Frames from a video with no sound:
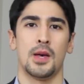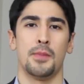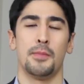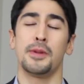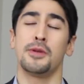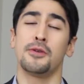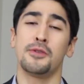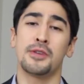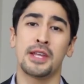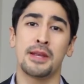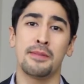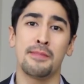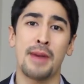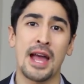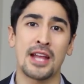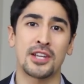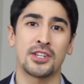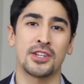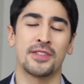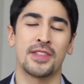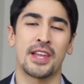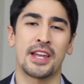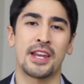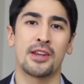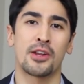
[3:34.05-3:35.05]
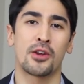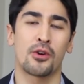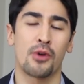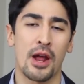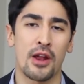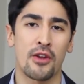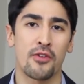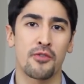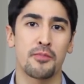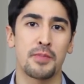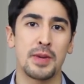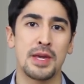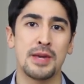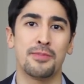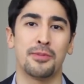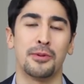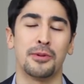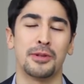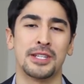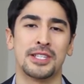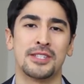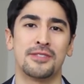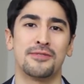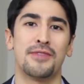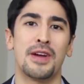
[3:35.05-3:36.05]
But you can imagine that in a crowd of people,
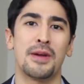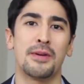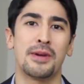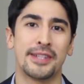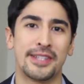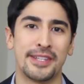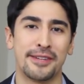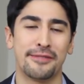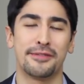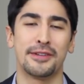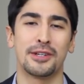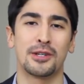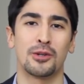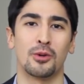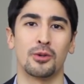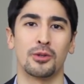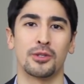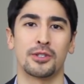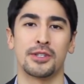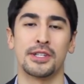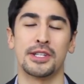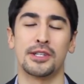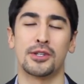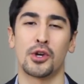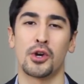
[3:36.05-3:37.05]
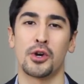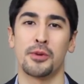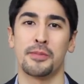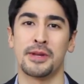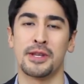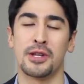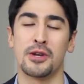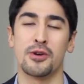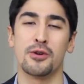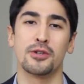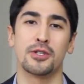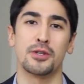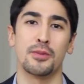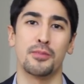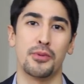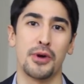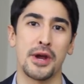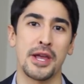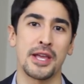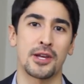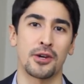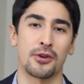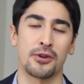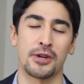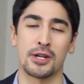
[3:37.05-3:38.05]
it's very difficult to determine who's a
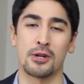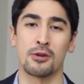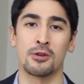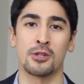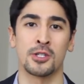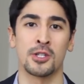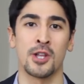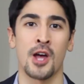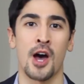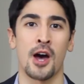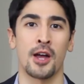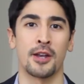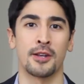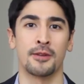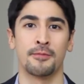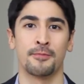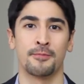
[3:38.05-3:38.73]
breaker and who's not.